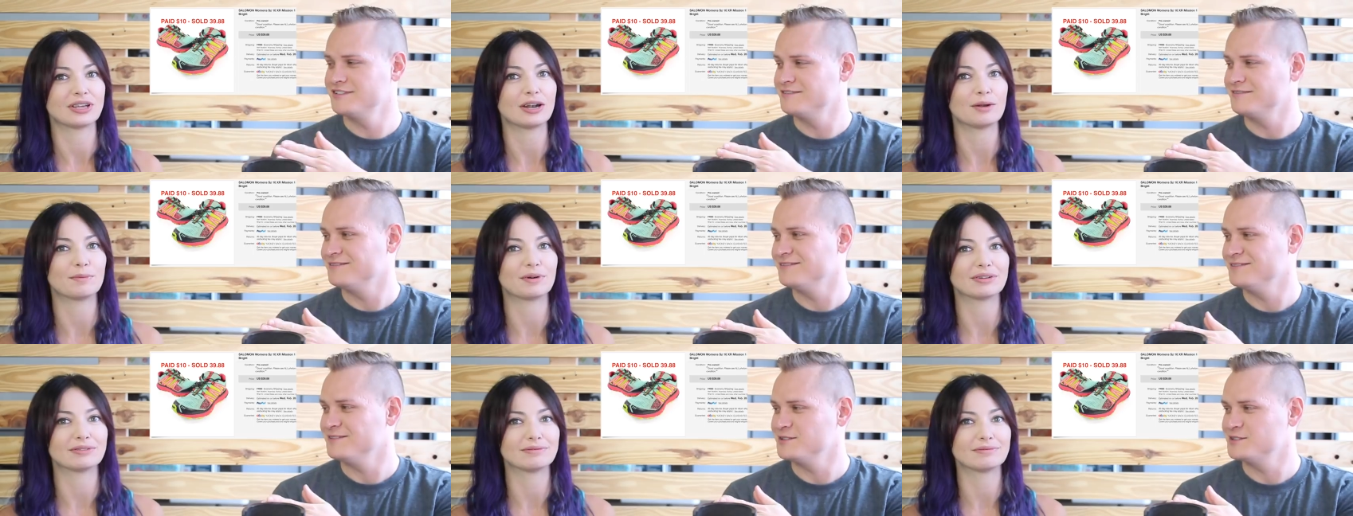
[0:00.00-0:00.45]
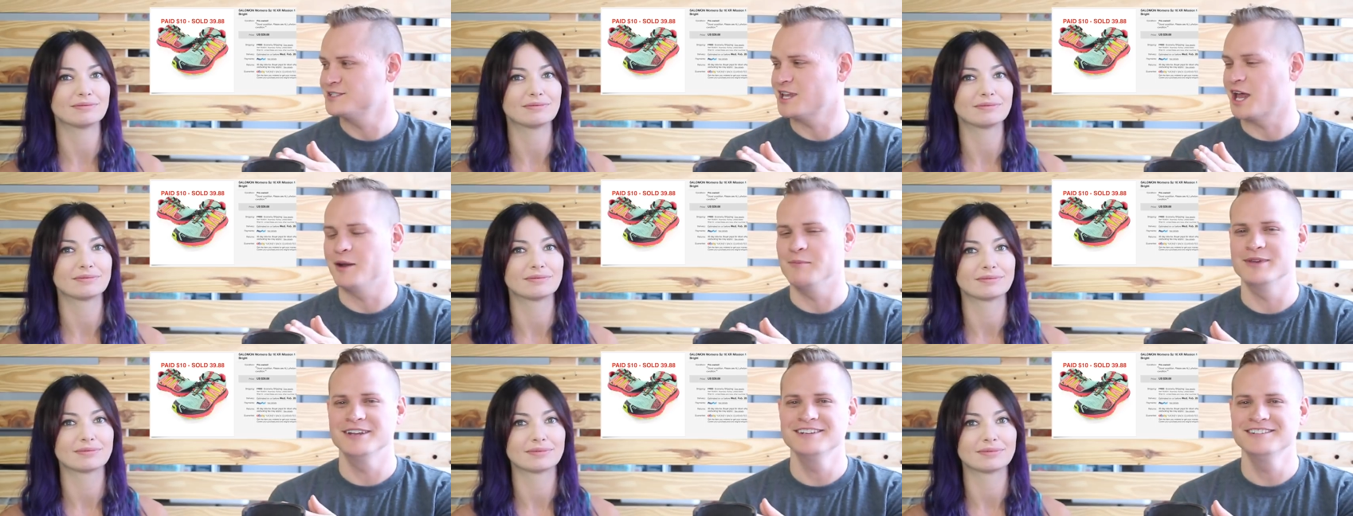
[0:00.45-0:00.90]
Speaker 1: Salomon.
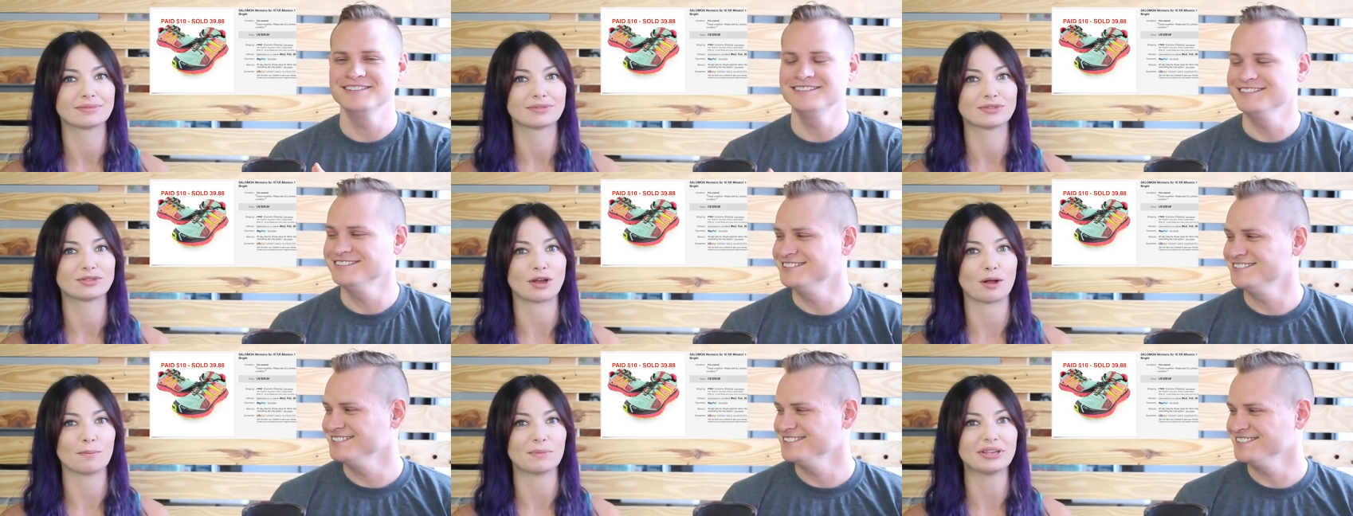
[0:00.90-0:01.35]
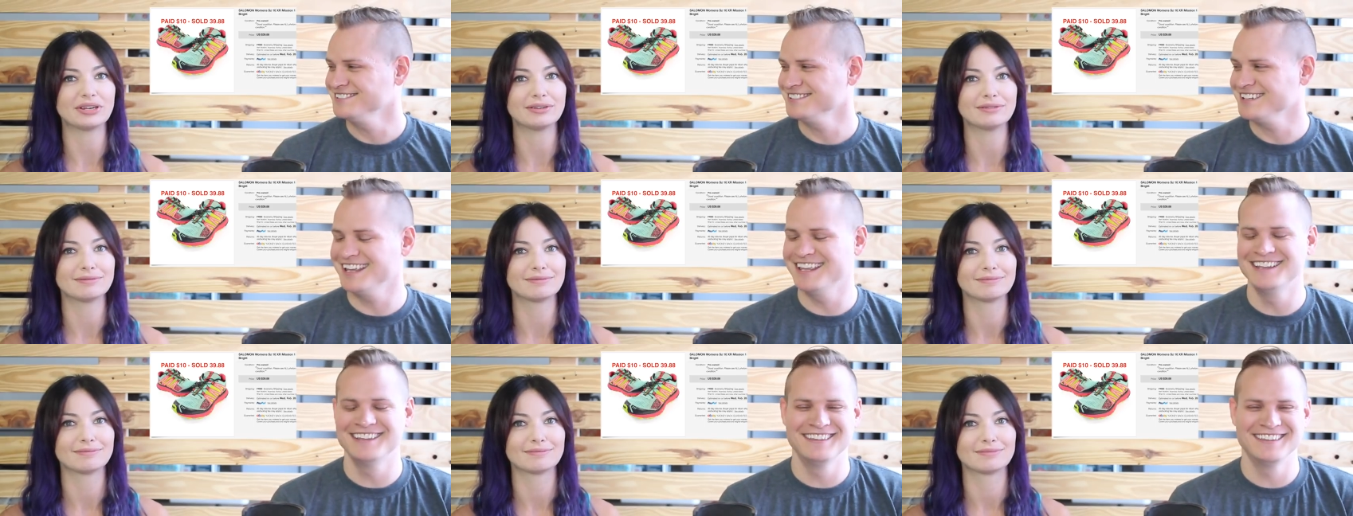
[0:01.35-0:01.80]
Salmon. Salmon.
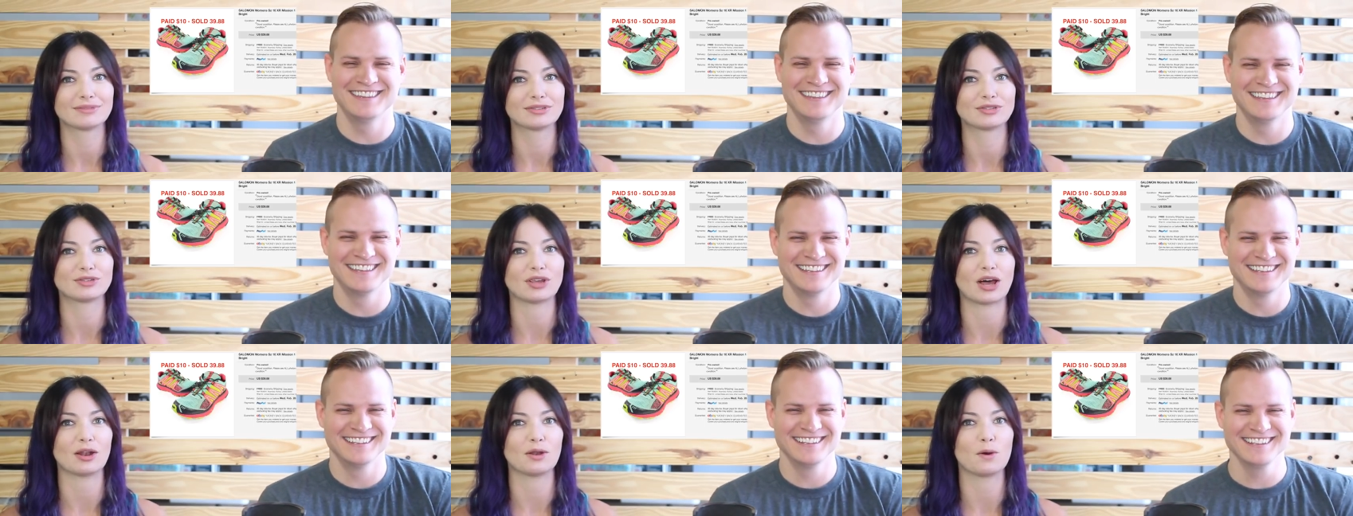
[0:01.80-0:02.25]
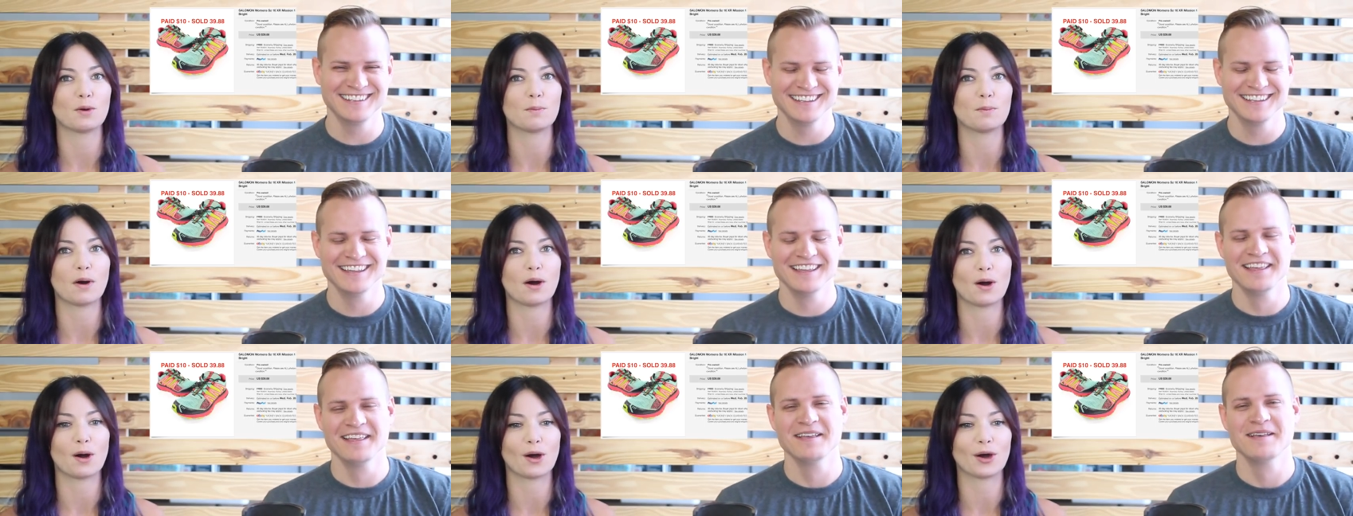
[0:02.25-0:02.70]

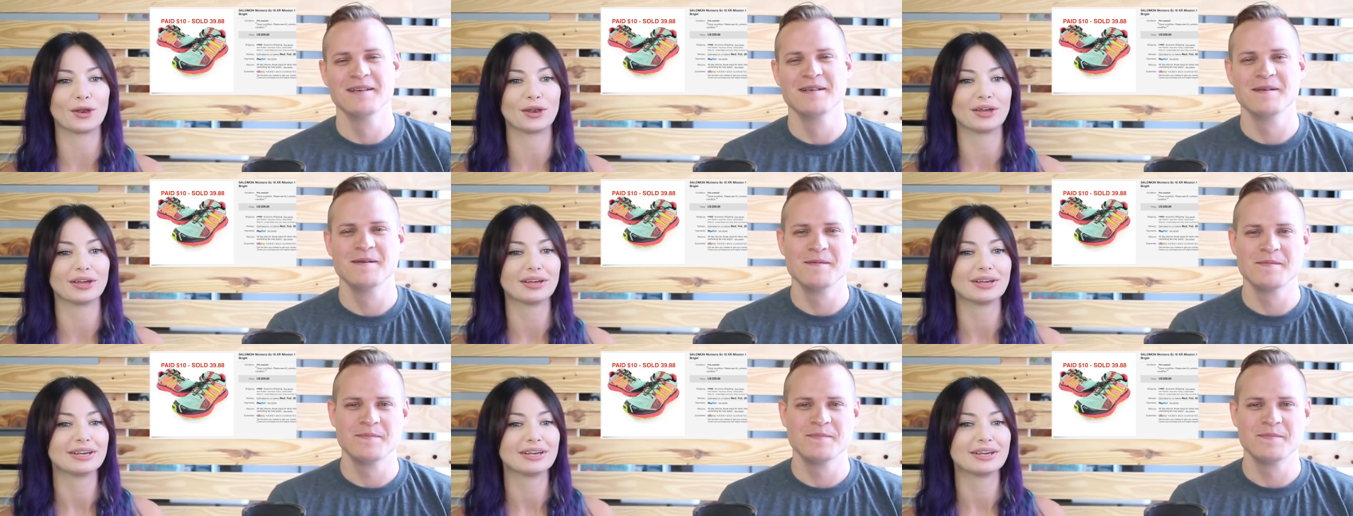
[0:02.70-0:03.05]
Salomon